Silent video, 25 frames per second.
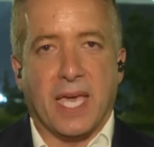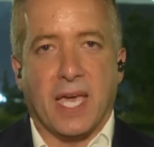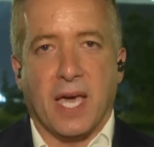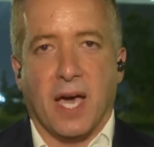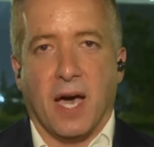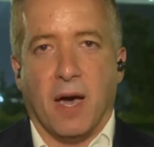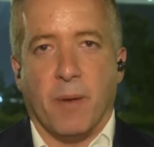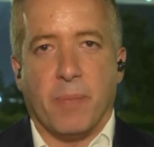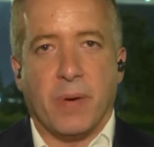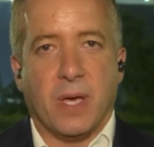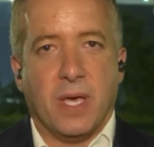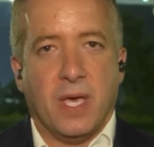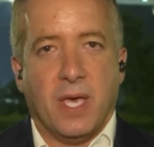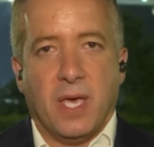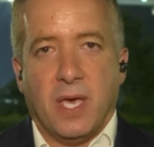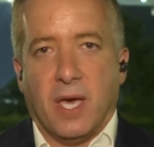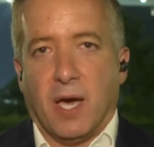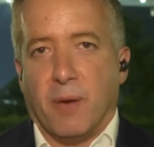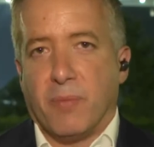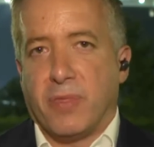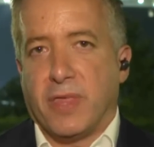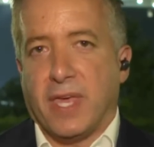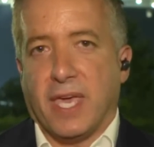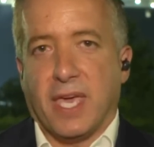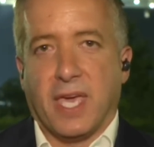Cup.
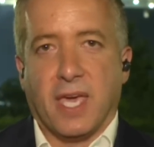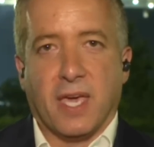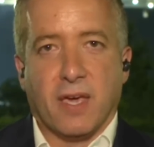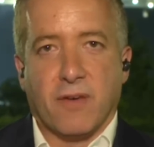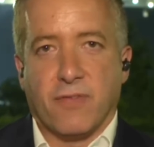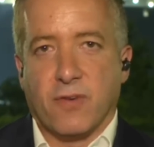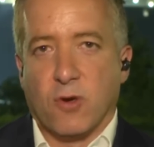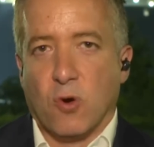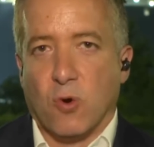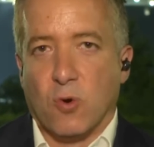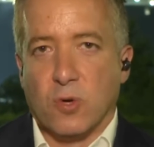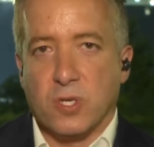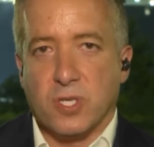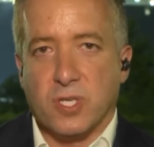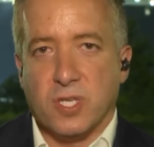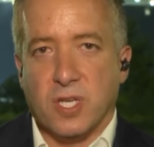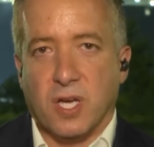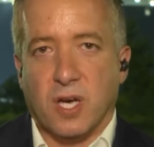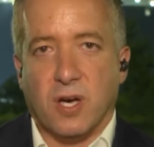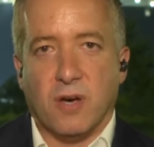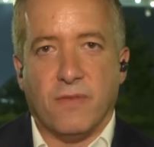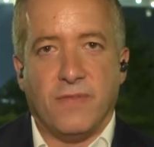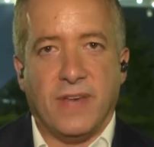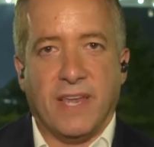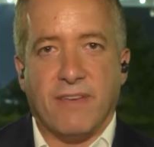I'm thinking, of course,
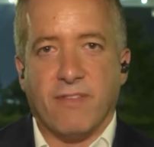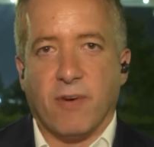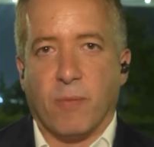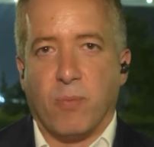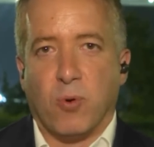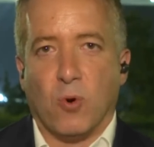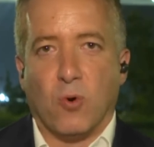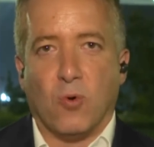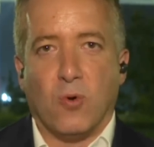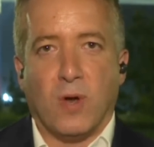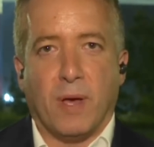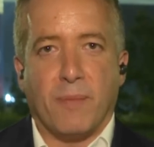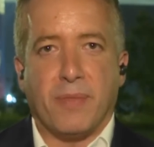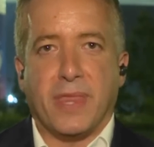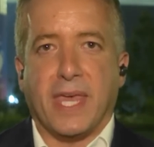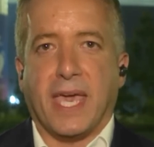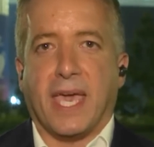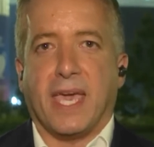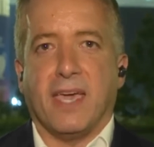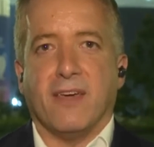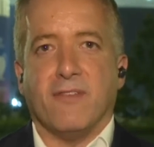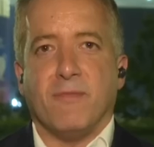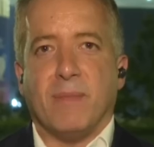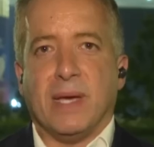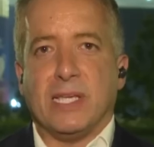of Liverpool. I'm
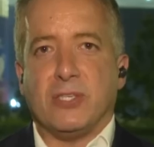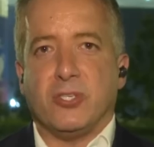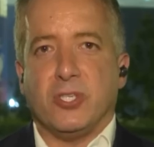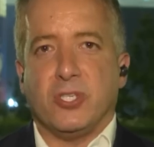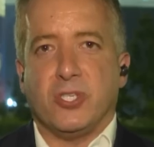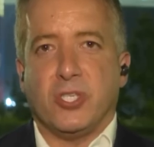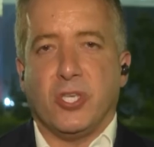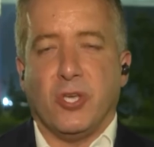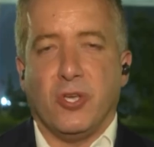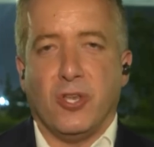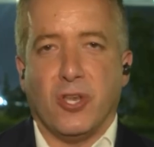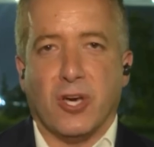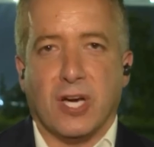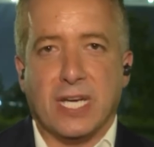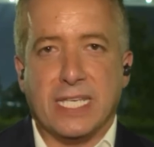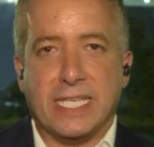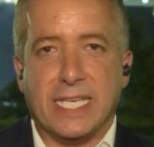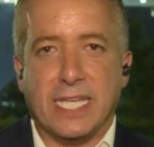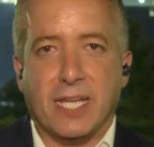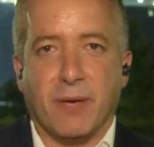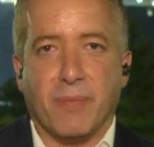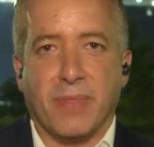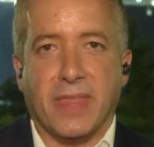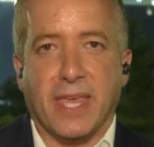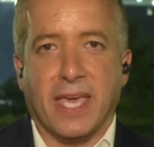thinking of Manchester
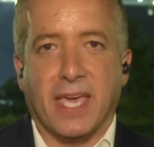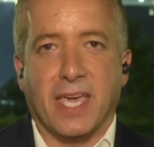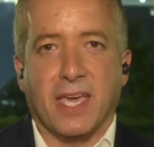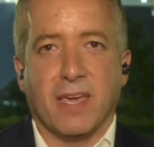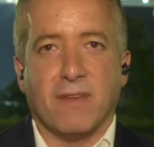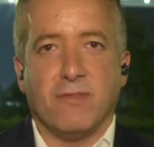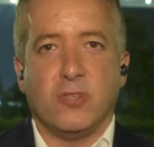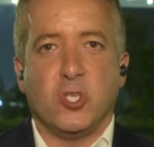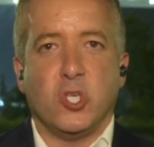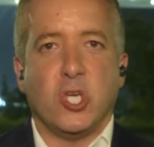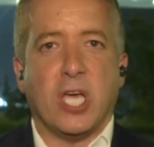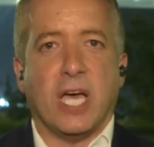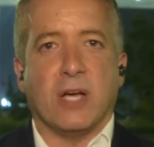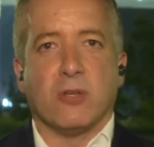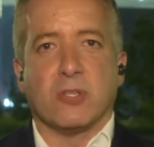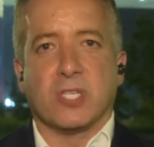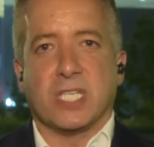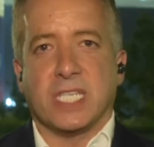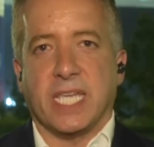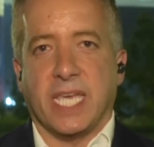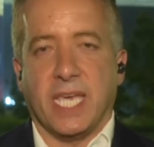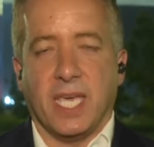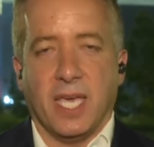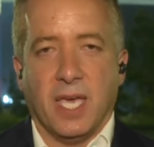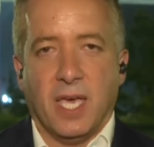United. I'm thinking of
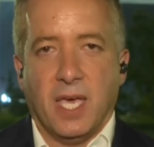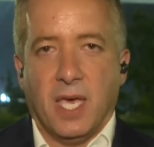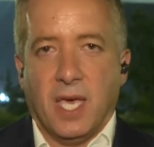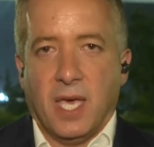Chelsea.